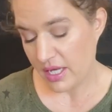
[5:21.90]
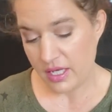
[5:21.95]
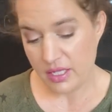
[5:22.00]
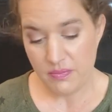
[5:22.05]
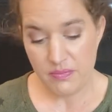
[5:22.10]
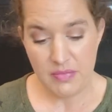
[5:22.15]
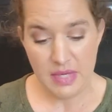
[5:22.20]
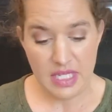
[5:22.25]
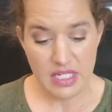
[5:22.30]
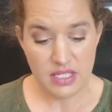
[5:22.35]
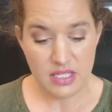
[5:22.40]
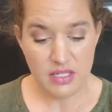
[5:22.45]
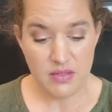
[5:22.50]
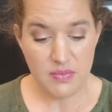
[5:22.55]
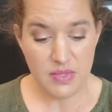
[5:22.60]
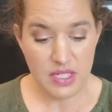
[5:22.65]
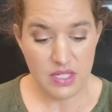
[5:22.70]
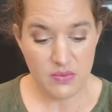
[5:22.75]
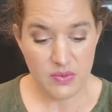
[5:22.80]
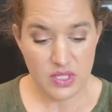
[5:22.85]
Meant to
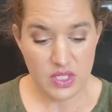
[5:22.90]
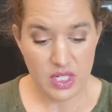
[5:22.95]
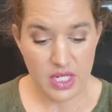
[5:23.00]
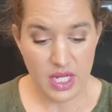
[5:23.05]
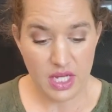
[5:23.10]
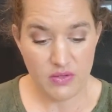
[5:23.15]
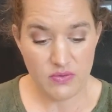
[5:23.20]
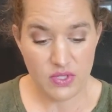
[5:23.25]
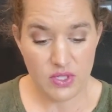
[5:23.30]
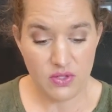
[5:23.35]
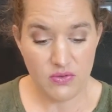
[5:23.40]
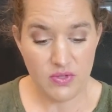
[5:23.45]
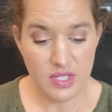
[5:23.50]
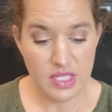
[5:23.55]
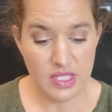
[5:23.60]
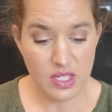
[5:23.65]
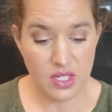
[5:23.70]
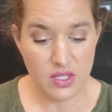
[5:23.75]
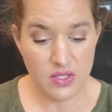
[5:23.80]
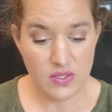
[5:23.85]
be, which I have 2 of
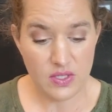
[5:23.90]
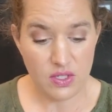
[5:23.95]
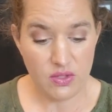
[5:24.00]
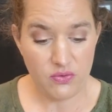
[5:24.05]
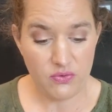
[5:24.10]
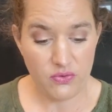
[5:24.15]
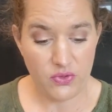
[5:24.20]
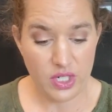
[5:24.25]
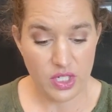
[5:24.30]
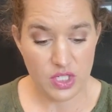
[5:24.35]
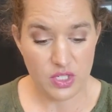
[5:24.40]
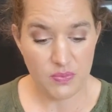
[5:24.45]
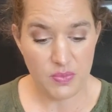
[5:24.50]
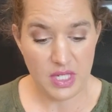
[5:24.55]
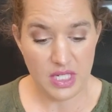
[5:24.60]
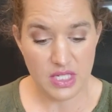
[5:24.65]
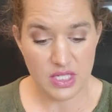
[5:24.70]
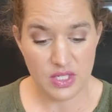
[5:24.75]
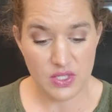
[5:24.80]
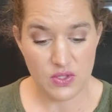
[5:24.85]
these also, fresh
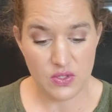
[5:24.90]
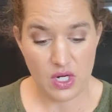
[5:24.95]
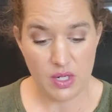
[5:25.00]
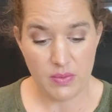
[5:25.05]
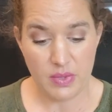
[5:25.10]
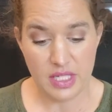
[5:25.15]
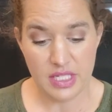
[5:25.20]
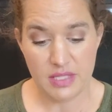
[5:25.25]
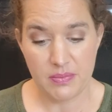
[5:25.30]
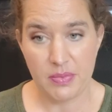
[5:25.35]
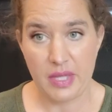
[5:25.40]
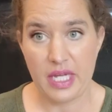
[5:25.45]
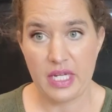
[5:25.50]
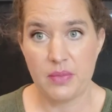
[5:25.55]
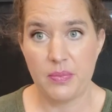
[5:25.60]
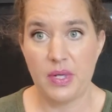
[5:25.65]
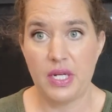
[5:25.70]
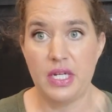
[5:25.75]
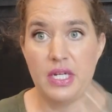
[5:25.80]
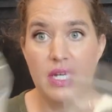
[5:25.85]
picked strawberries,
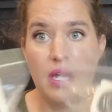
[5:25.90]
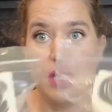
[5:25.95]
blackberry,